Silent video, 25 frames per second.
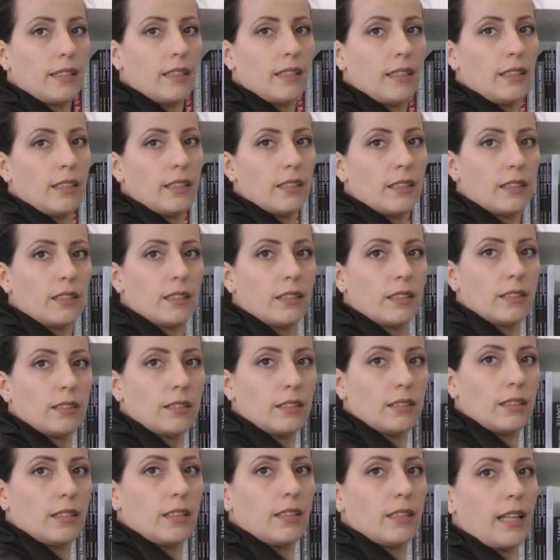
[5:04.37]
here,
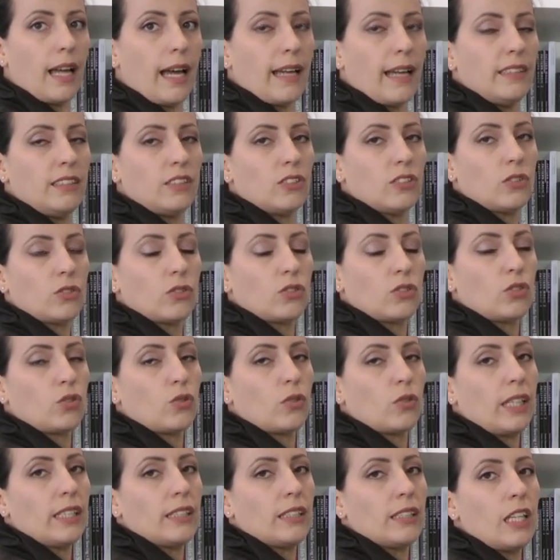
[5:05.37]
the line is not
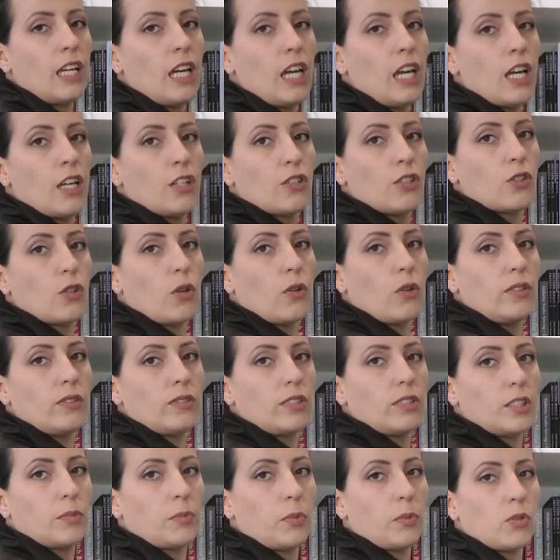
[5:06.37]
straight. So in
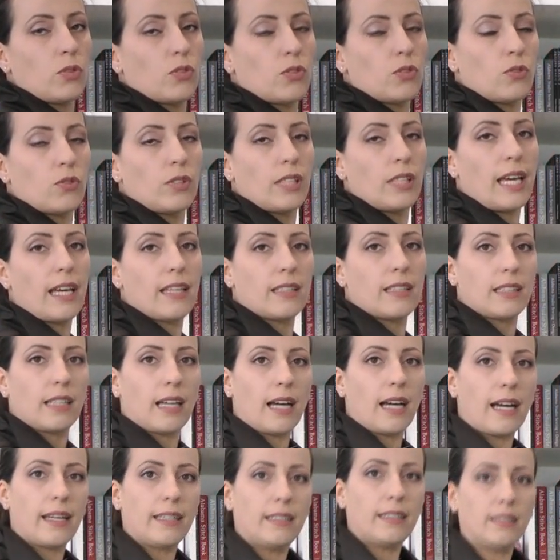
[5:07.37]
response to that,
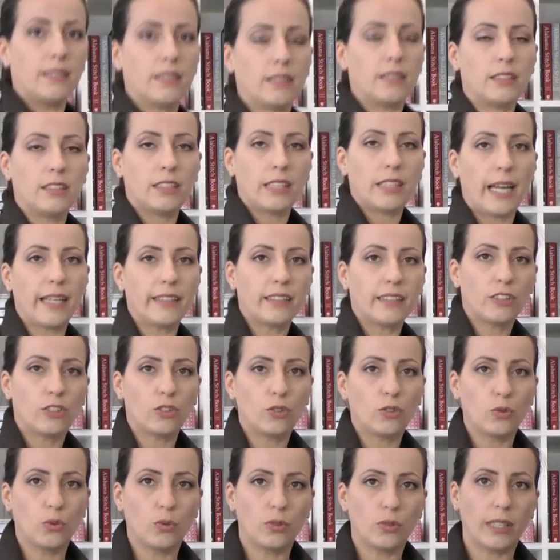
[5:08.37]
I decided
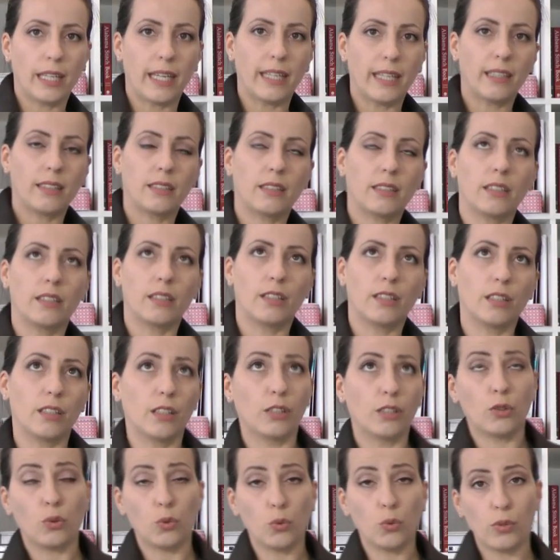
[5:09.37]
to take
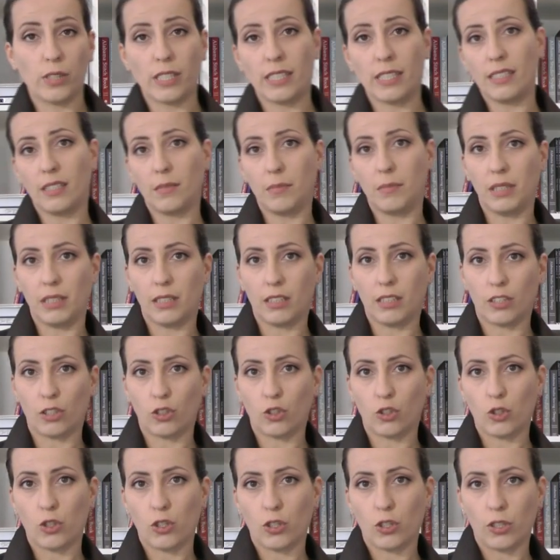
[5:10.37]
2
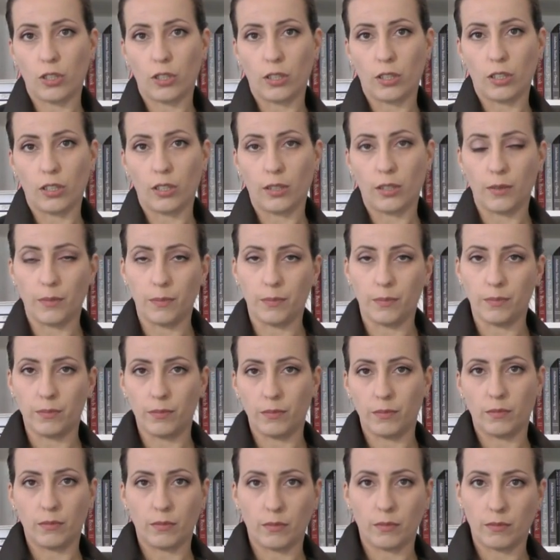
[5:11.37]
centimeters
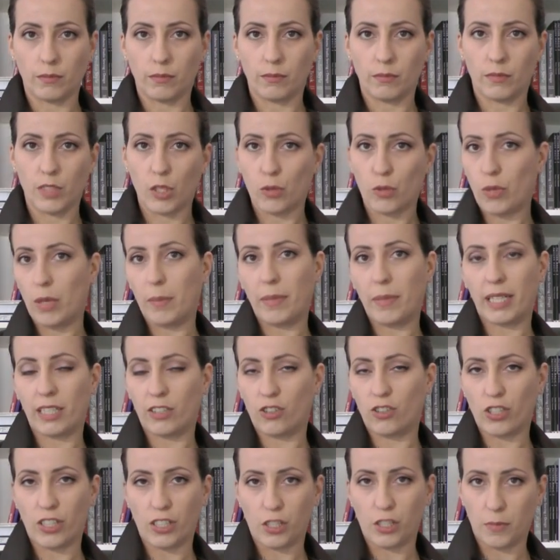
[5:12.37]
sway back
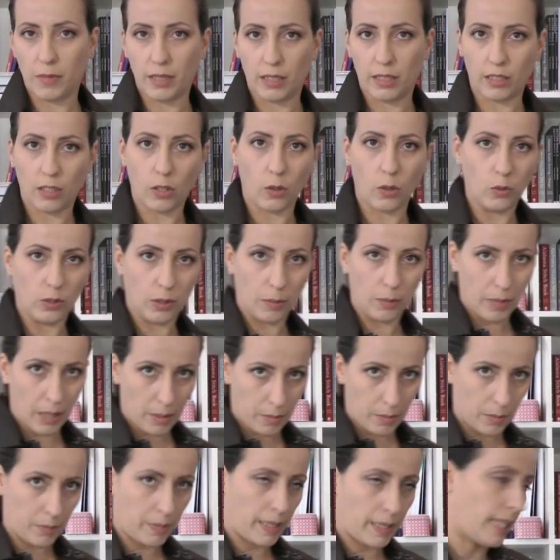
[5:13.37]
adjustment on the
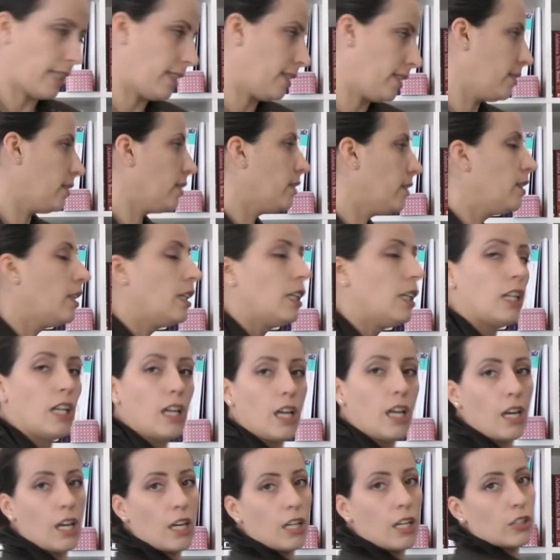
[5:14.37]
paper pattern.
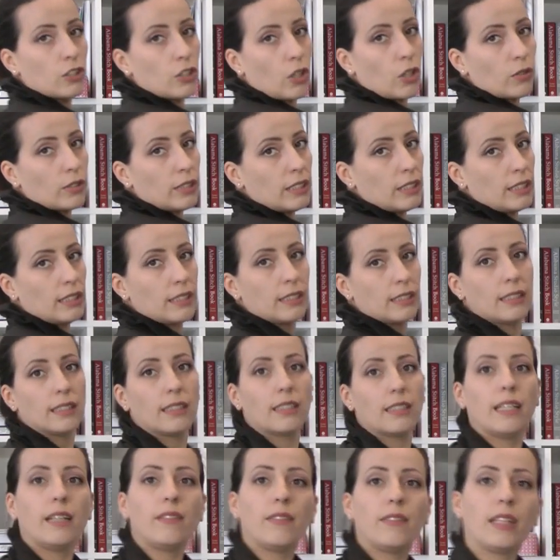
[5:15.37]
So this is
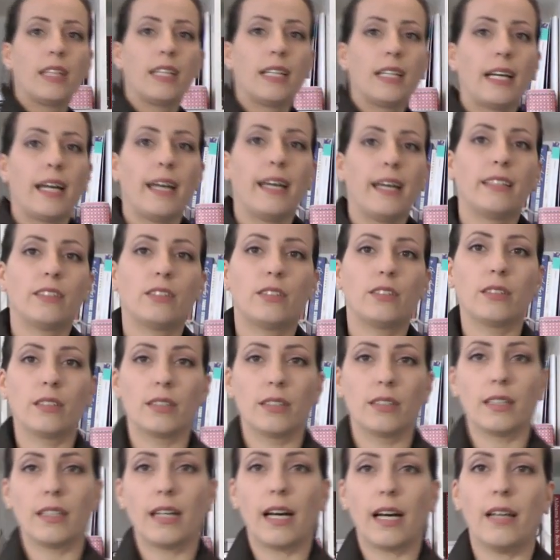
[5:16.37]
everything I had.
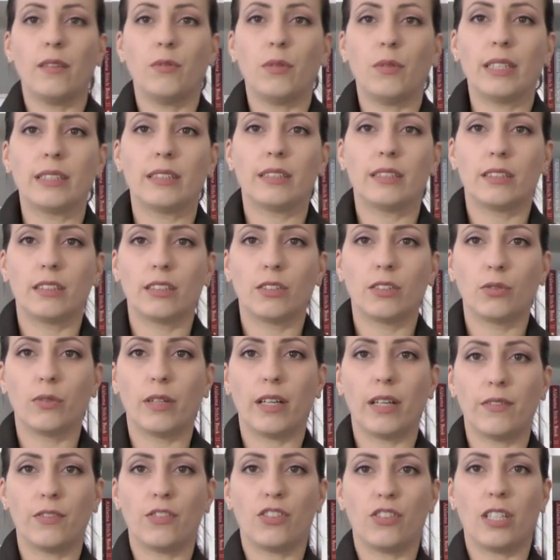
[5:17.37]
I wanted to
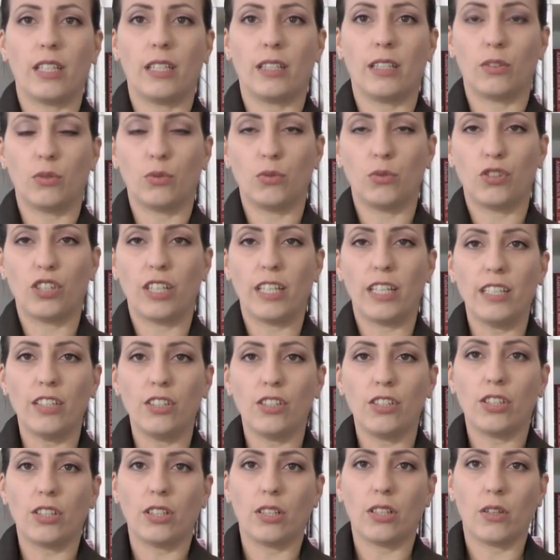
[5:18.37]
have to
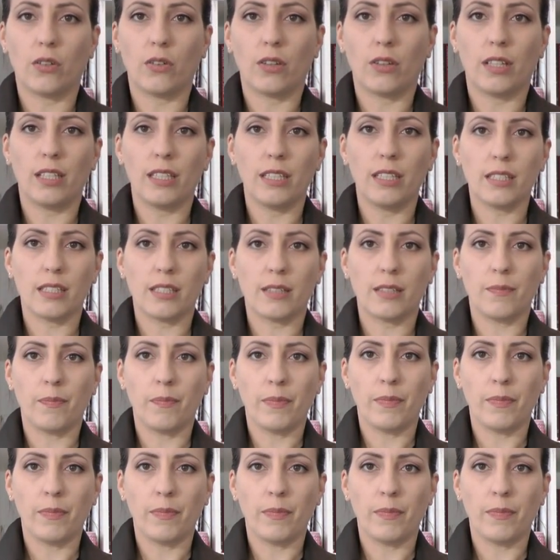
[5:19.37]
change on this,